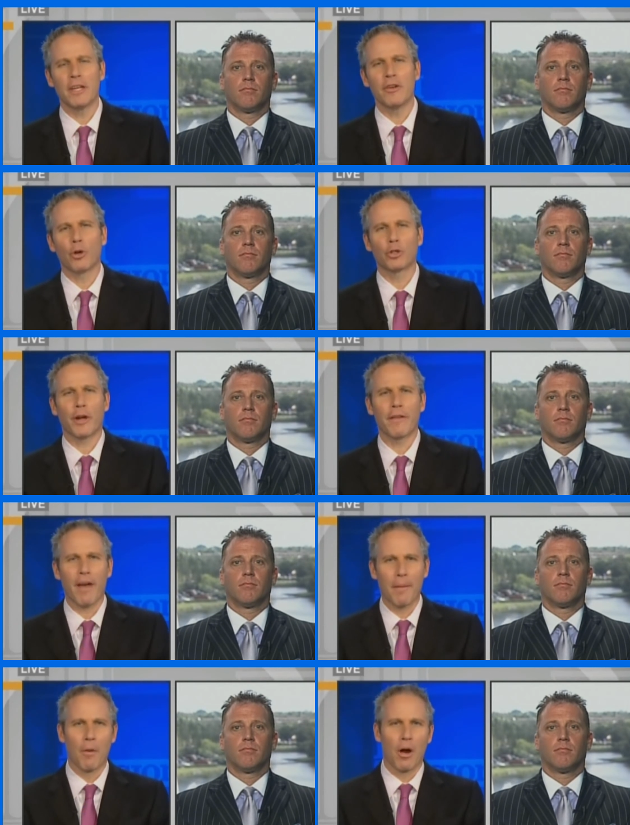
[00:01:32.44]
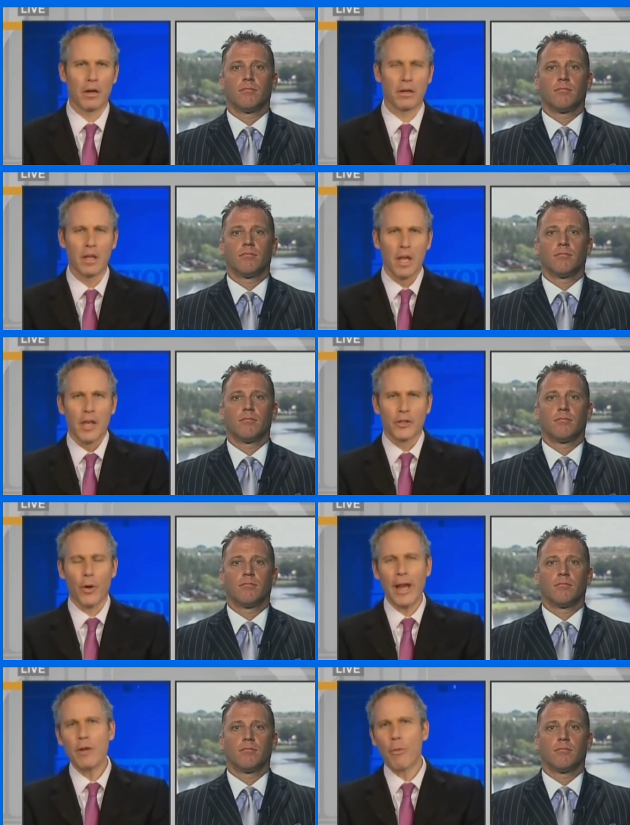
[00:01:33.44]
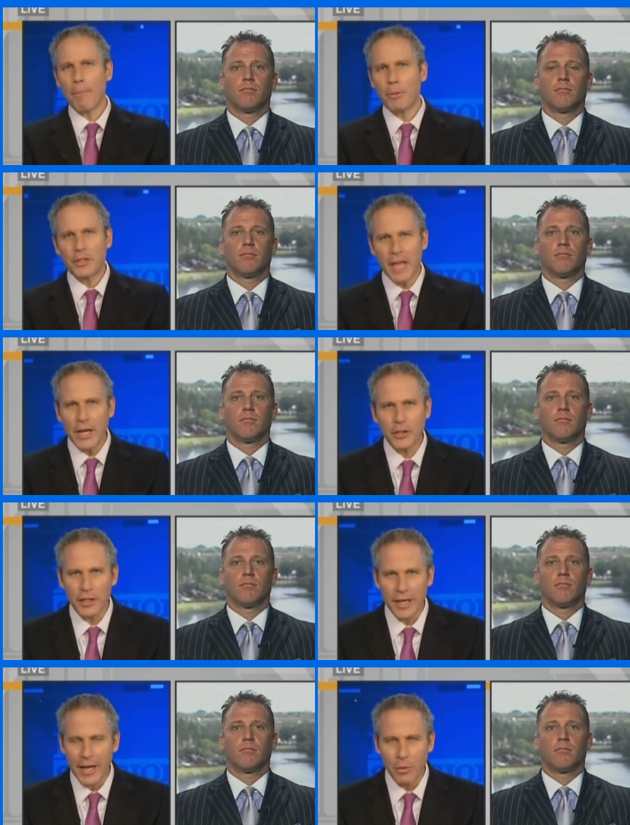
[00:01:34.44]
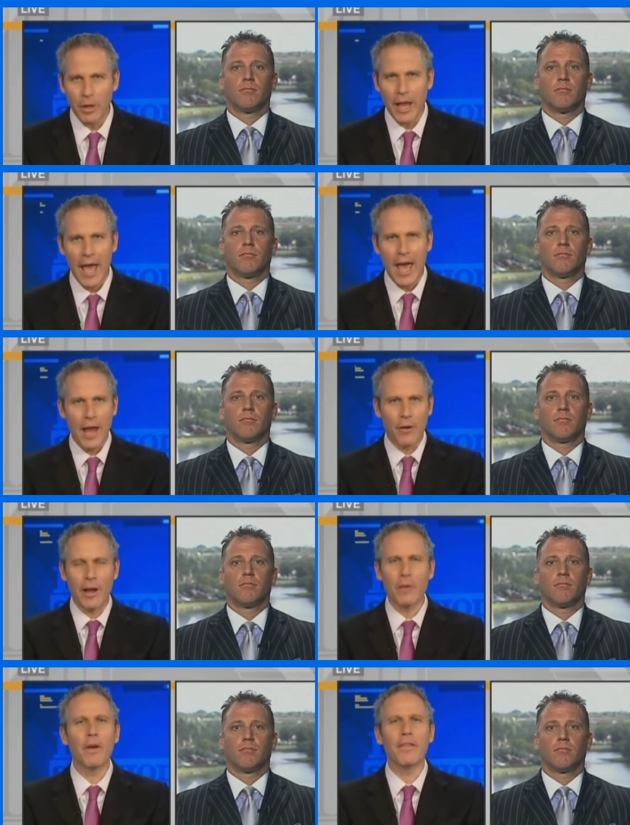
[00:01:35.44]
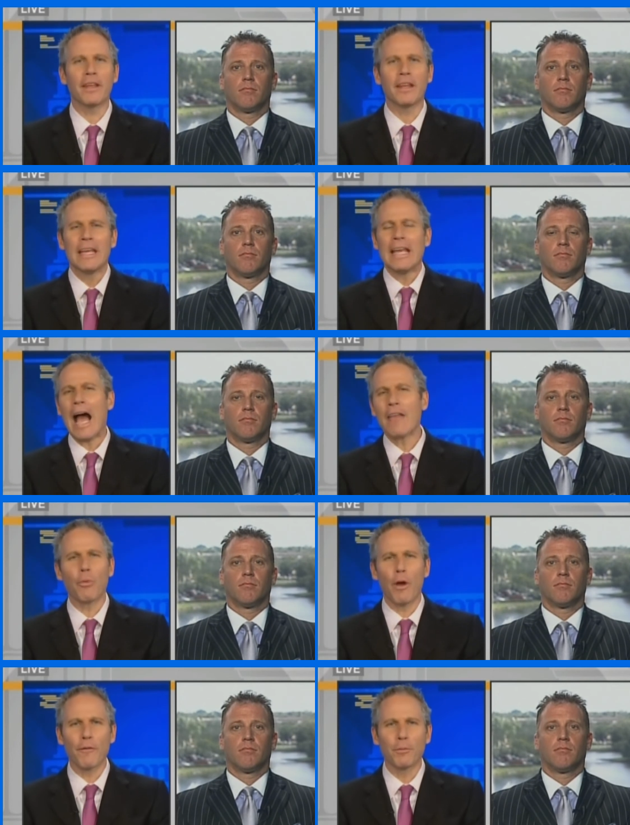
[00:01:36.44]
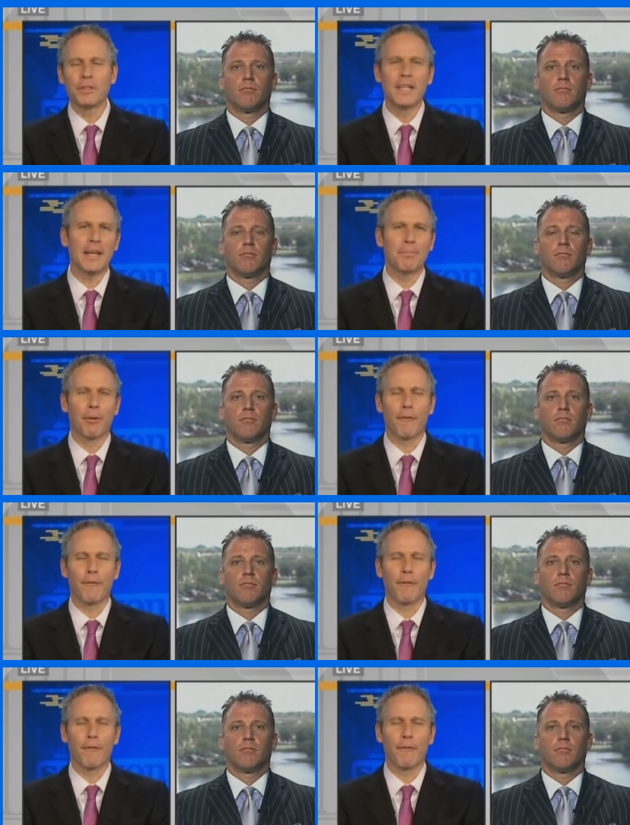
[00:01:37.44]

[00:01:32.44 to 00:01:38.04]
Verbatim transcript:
Speaker 1: didn't know Trayvon Martin. So any reputation that anyone had or anyone that either one of them did